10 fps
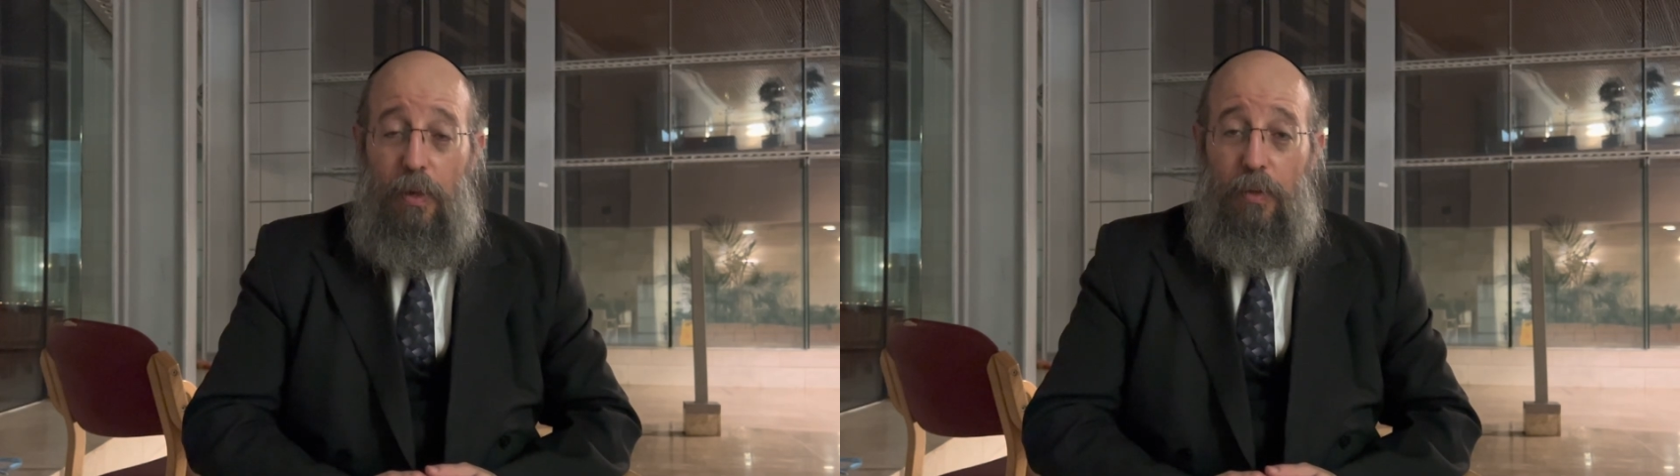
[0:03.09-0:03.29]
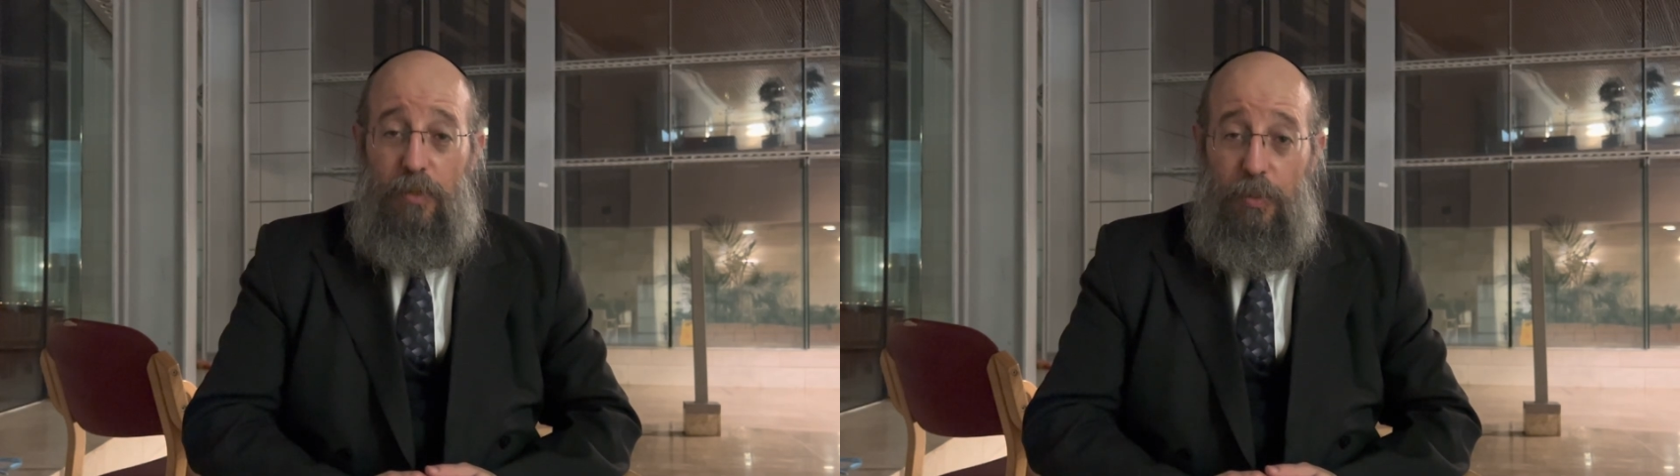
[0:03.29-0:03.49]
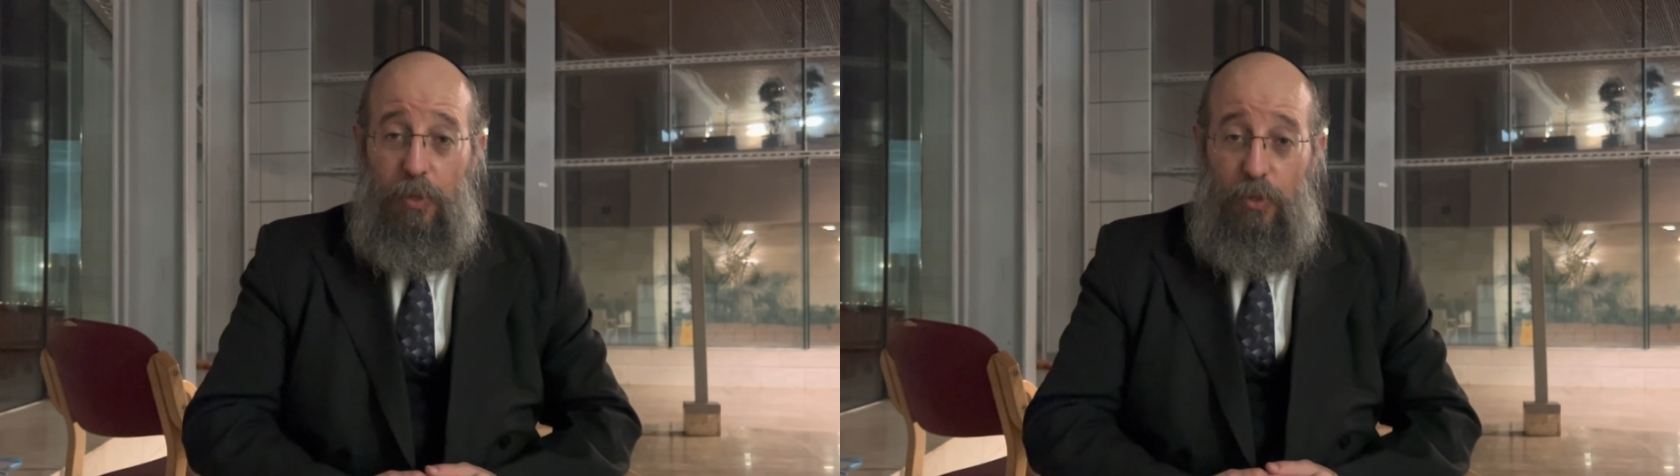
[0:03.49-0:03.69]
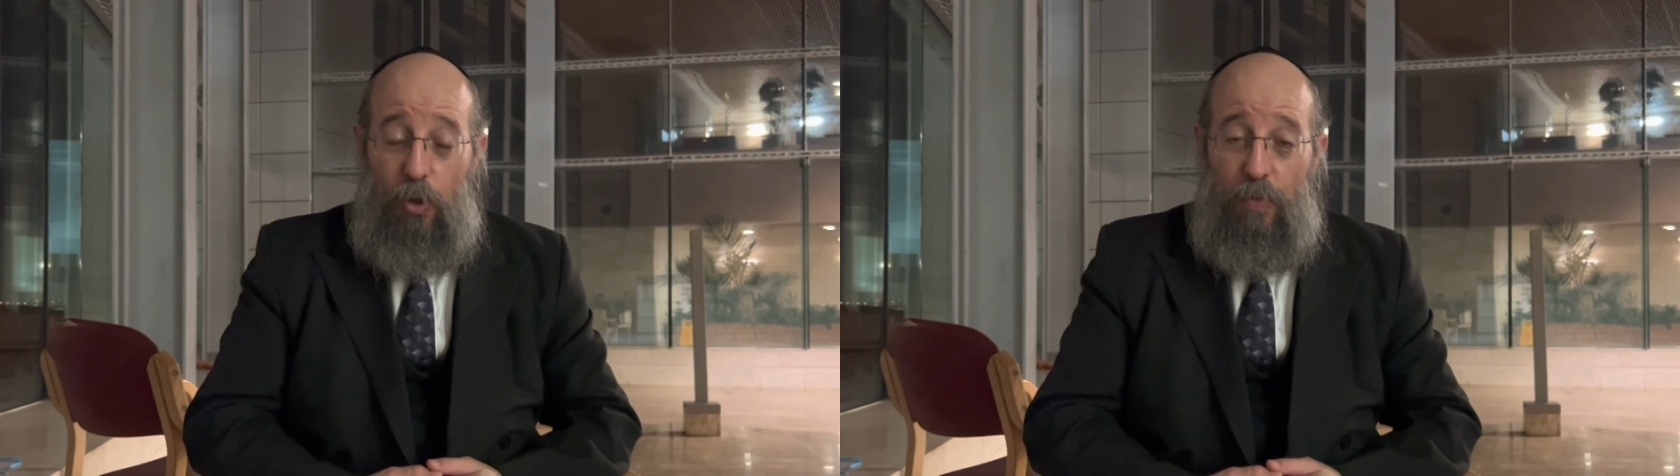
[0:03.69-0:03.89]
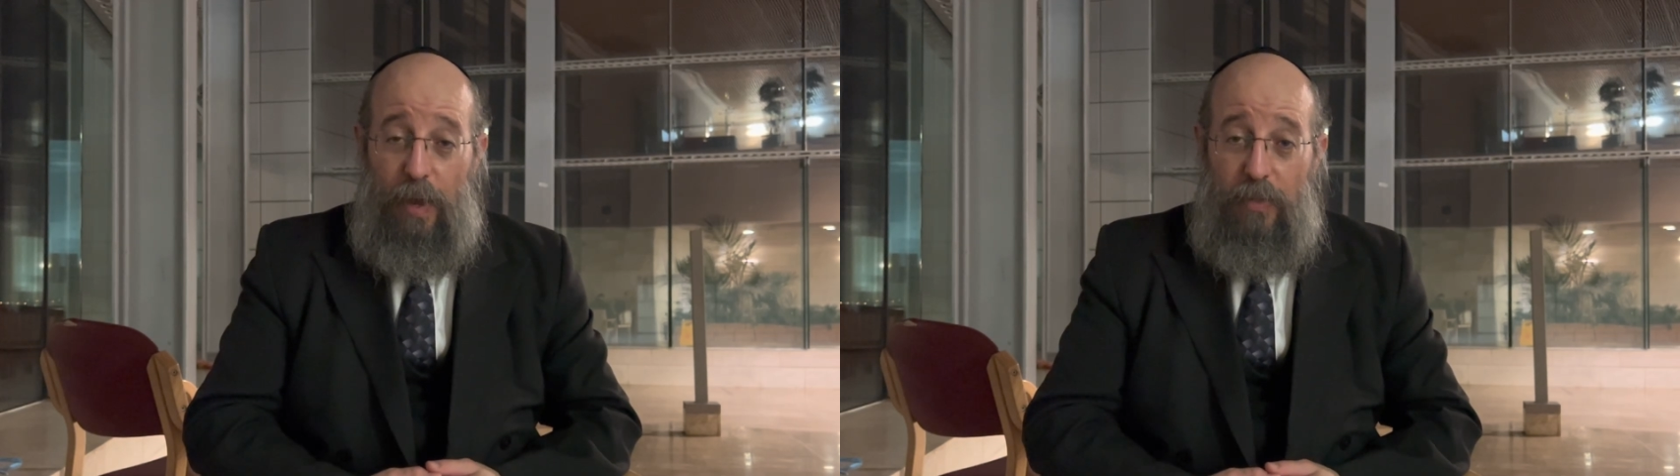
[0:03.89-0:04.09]
Simcha
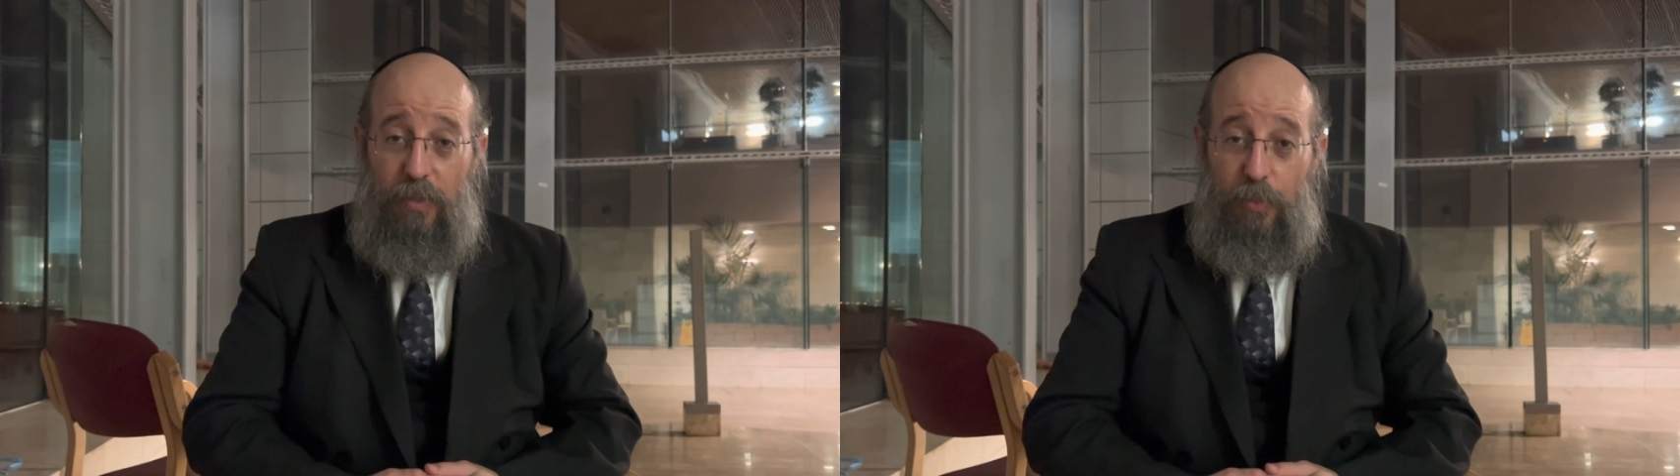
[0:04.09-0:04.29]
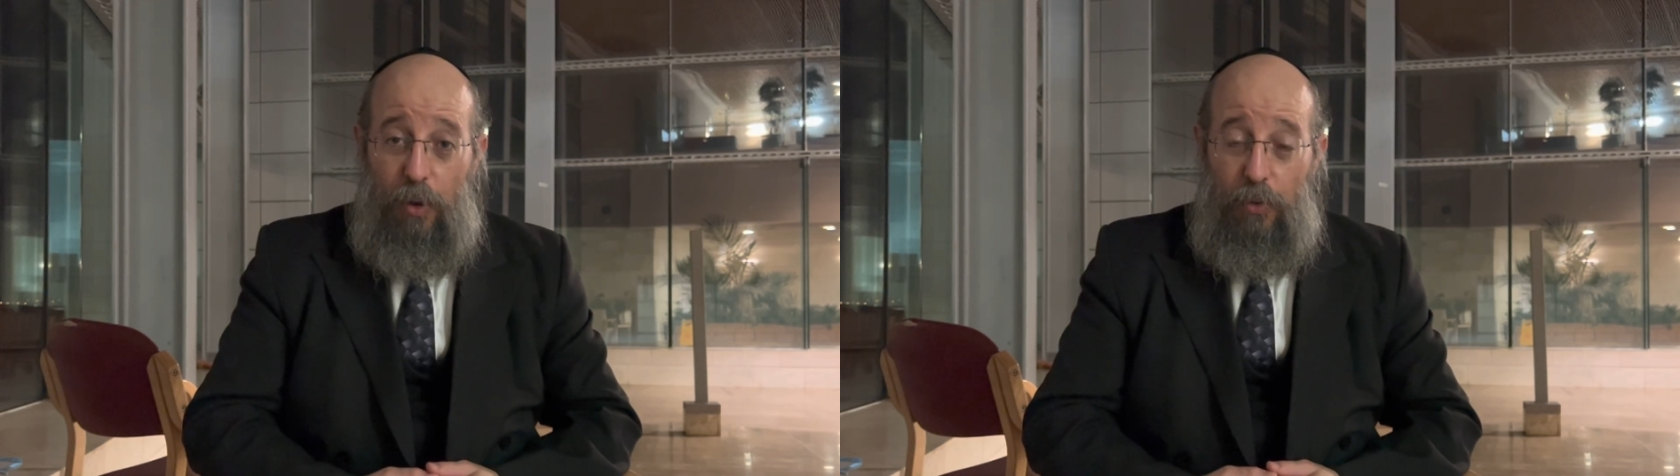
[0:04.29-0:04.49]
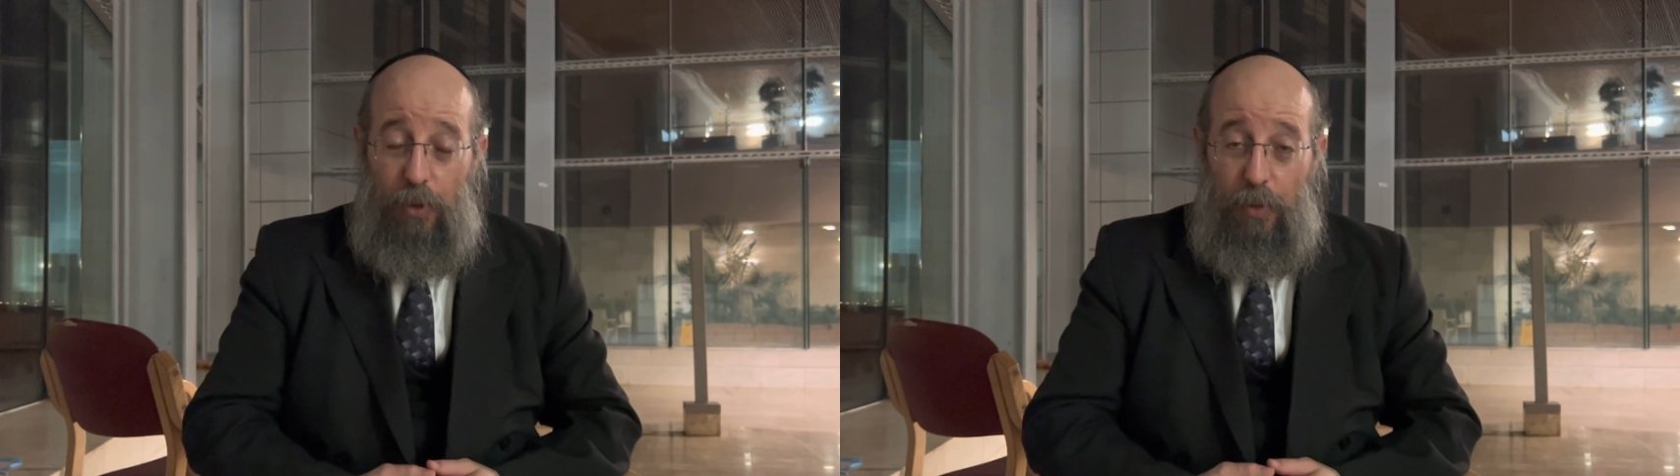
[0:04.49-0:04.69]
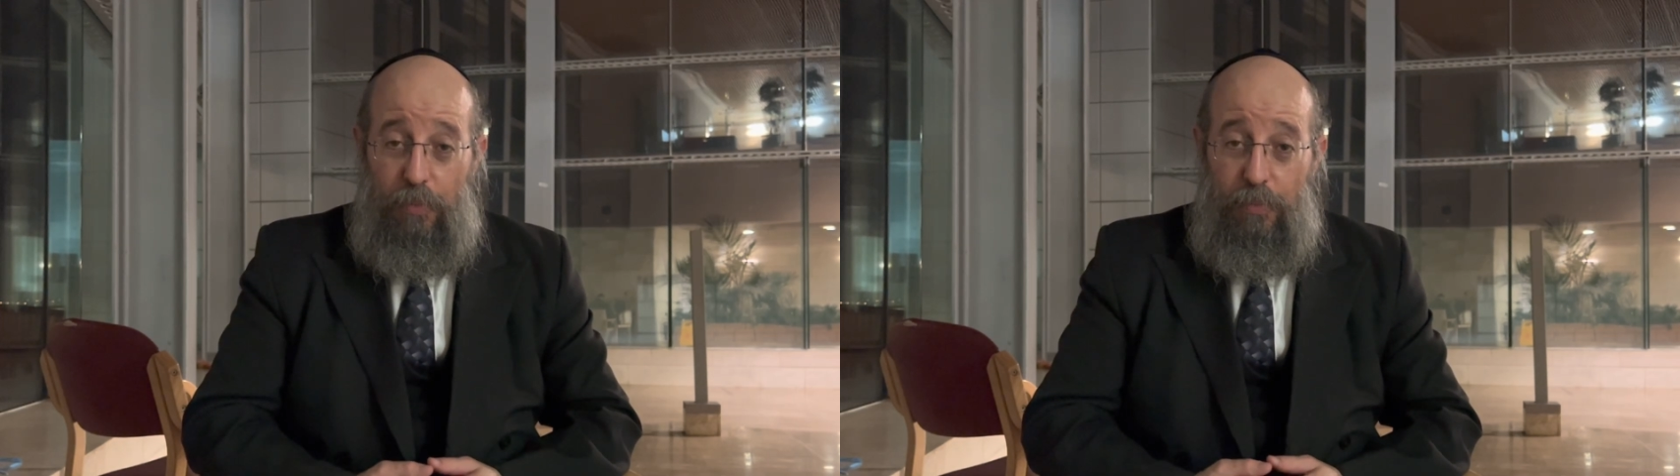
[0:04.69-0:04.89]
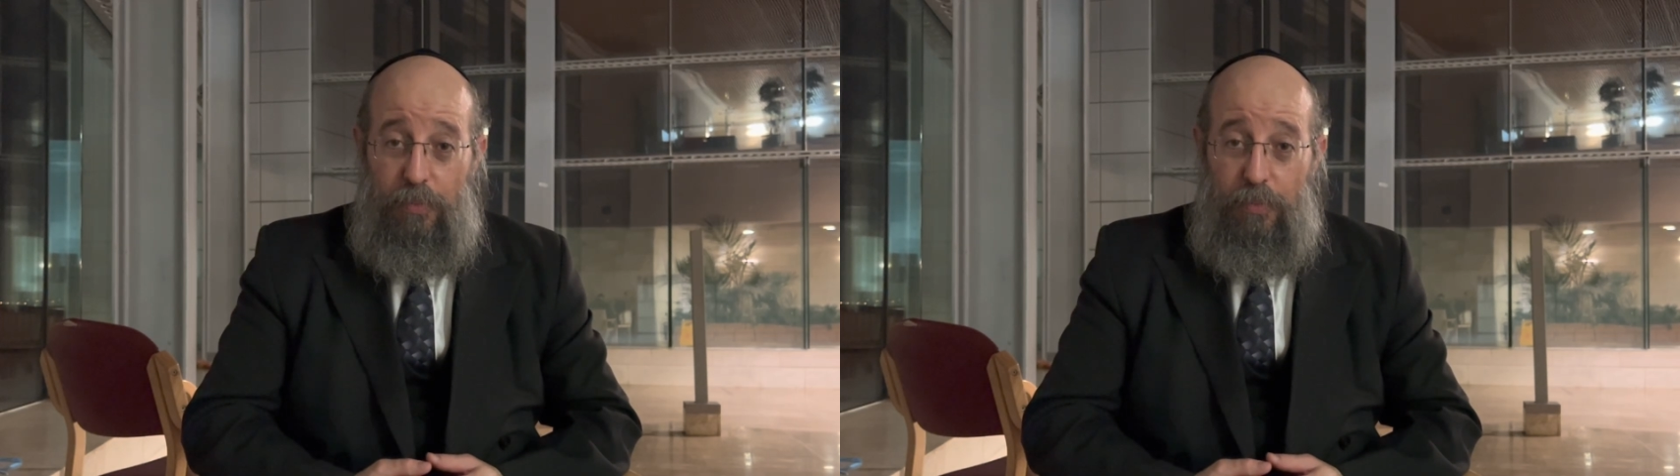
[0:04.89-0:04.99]
Dov has pneumonia,